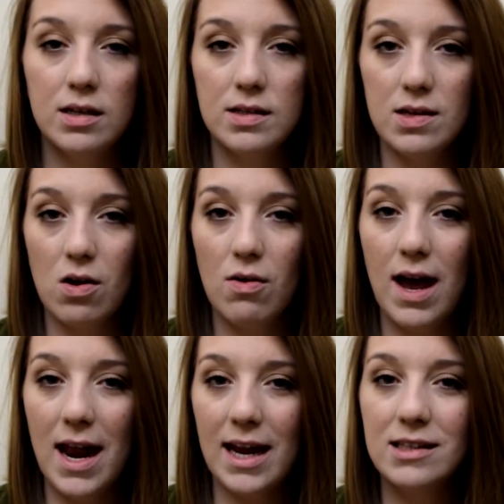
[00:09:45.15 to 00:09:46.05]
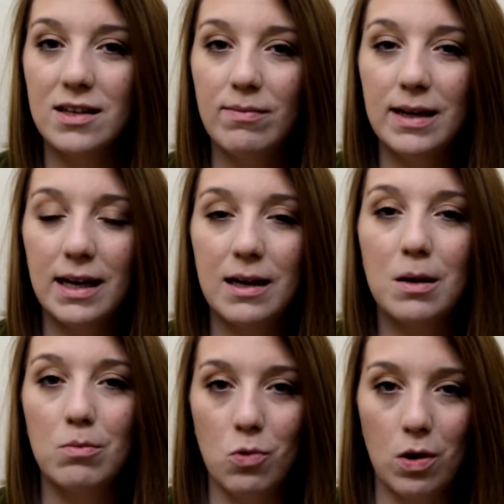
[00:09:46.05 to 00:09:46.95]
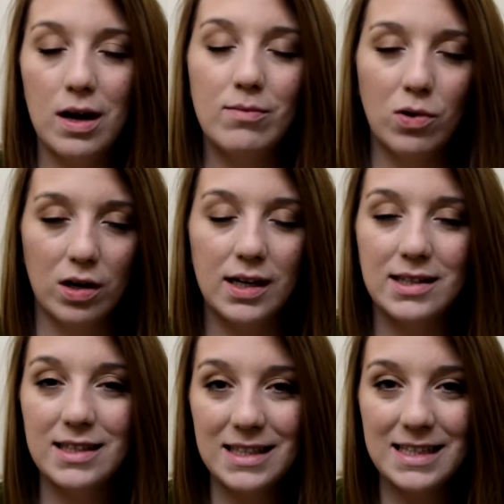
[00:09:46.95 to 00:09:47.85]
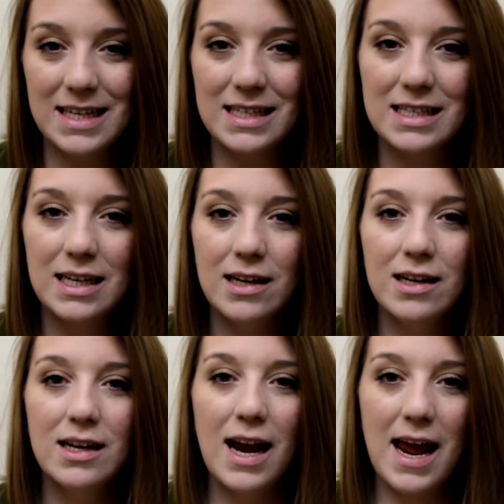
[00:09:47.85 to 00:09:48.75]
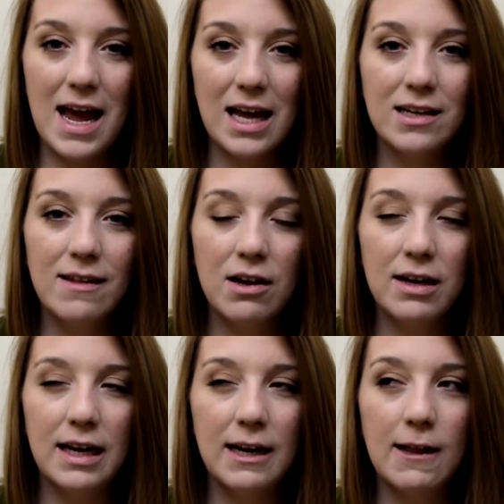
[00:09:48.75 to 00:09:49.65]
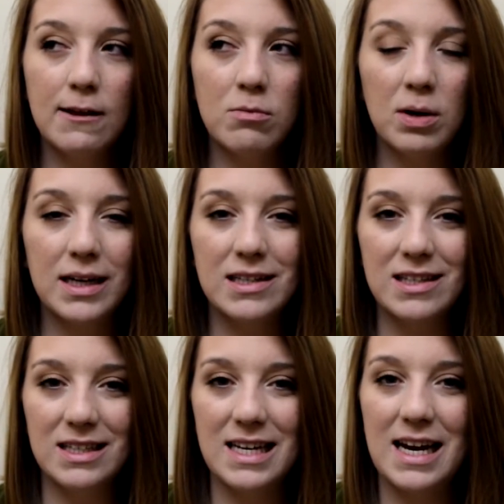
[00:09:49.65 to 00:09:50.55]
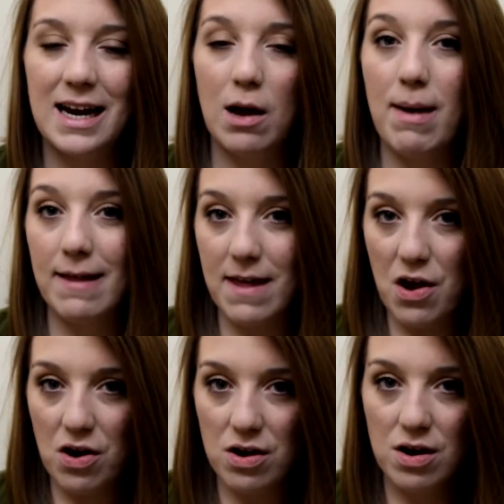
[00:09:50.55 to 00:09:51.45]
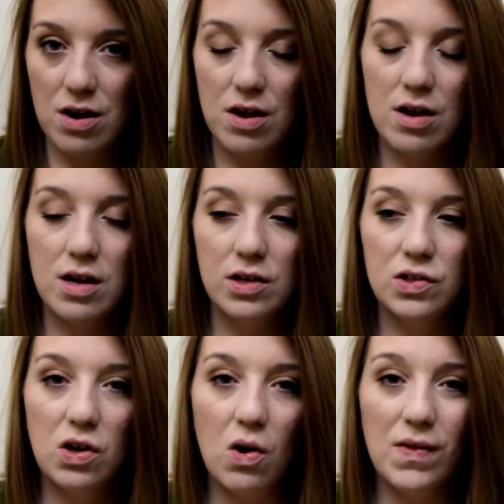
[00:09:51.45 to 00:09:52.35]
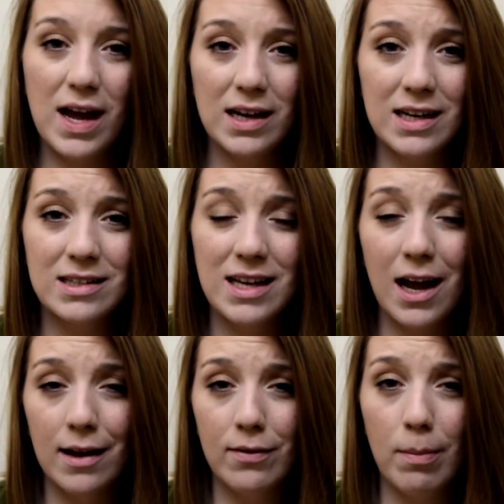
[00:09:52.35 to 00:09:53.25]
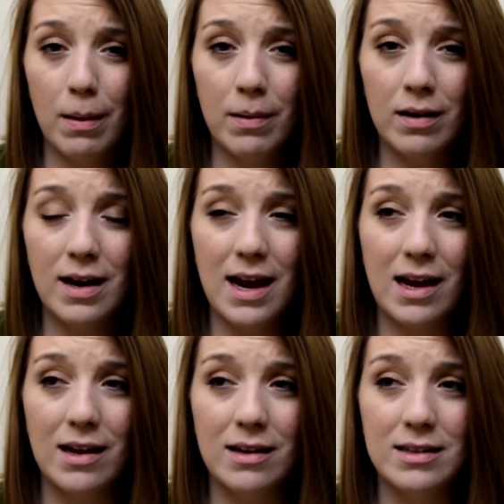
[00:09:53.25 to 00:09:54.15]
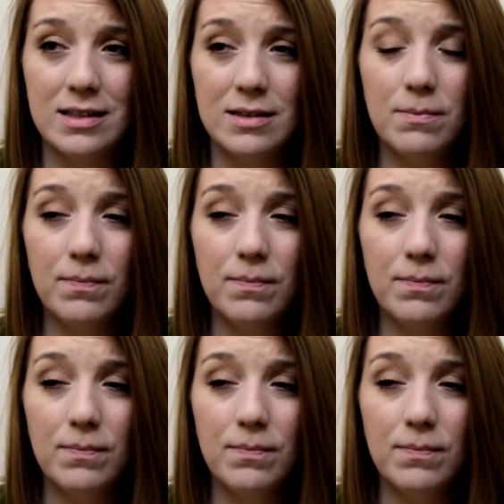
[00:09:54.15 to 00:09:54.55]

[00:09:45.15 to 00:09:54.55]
So headaches have been getting more and more consistent, and they're getting a little more consistent in how bad they are. So that is kind of a bummer, and